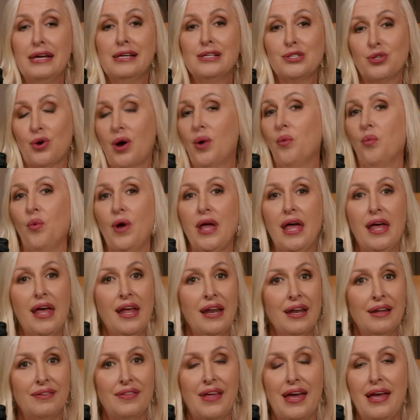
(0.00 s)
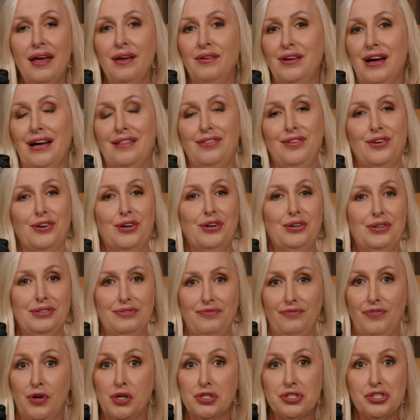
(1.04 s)
So I went, they got their
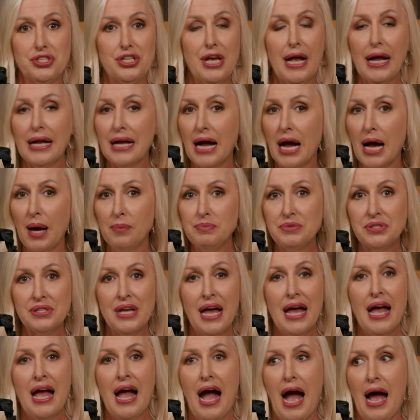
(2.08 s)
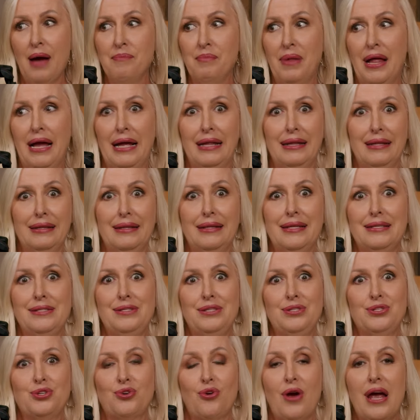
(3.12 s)
first checkups. I'm like, this
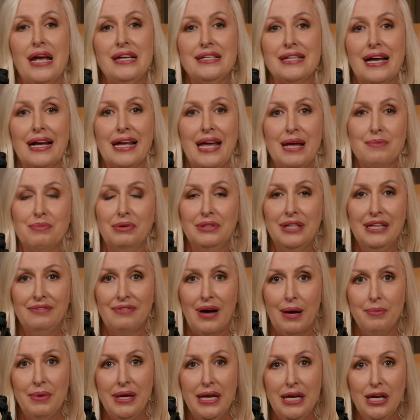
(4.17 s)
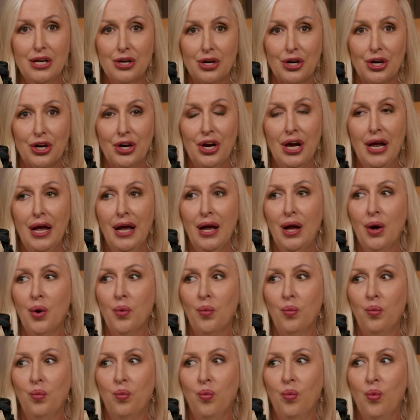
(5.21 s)
is crazy. I can't believe I'm here.
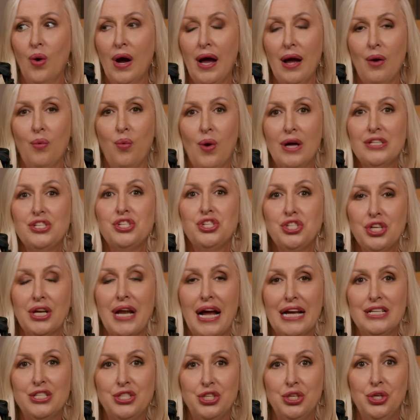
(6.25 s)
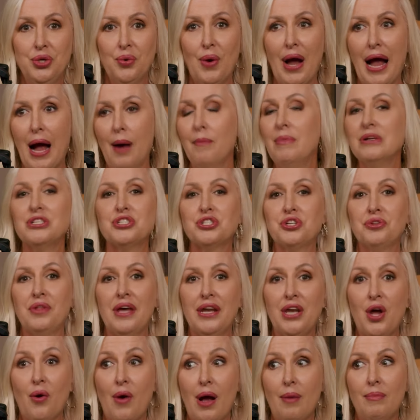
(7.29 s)
What should I do? How much do
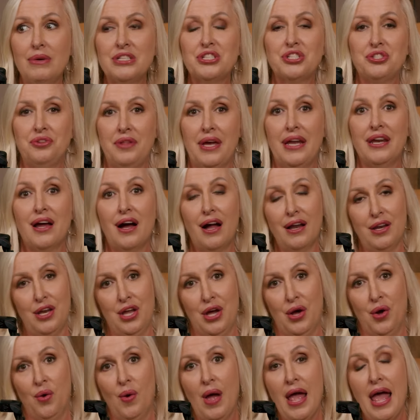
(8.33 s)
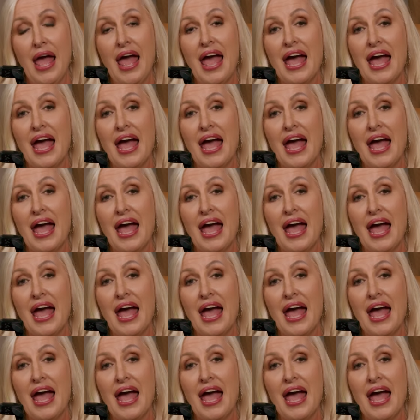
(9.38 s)
they know? How much do they not know?